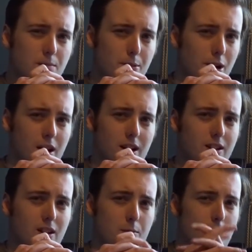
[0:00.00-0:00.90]
But
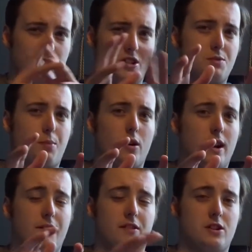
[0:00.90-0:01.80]
I'm not going to
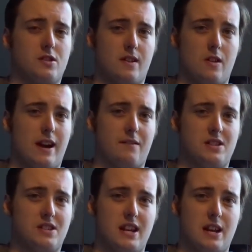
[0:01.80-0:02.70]
spoil it for those of you that haven't
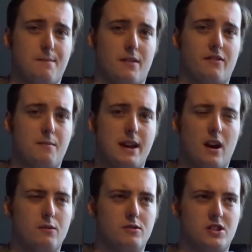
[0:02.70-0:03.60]
seen it, but for me
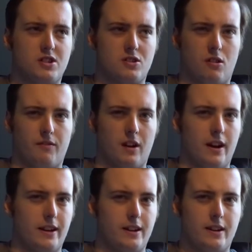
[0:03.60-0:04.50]
I was just sort of
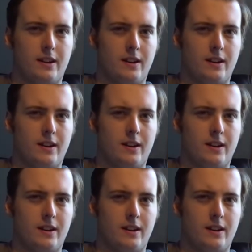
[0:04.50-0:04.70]
like,